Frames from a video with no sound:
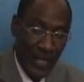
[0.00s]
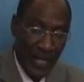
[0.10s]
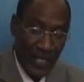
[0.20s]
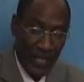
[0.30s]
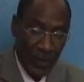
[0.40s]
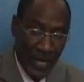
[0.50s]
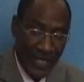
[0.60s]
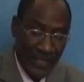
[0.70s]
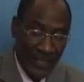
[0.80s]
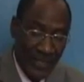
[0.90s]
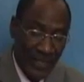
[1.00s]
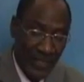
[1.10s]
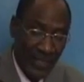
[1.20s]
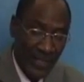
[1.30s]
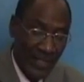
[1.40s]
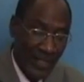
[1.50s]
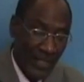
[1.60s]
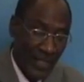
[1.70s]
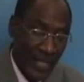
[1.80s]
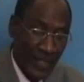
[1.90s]
otherwise
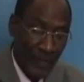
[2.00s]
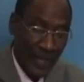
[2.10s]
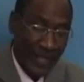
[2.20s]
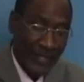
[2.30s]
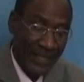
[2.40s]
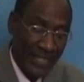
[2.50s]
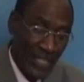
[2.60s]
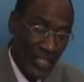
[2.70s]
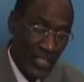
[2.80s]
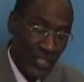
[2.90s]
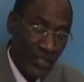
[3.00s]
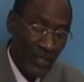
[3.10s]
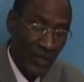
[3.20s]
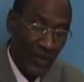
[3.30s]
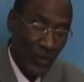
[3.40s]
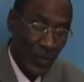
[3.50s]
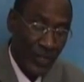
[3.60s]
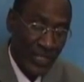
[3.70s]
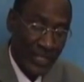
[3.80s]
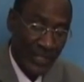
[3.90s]
than by cession
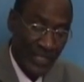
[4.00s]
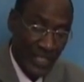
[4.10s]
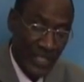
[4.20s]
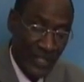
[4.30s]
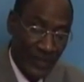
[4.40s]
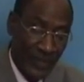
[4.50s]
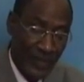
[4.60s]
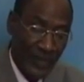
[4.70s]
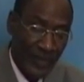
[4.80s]
or succession.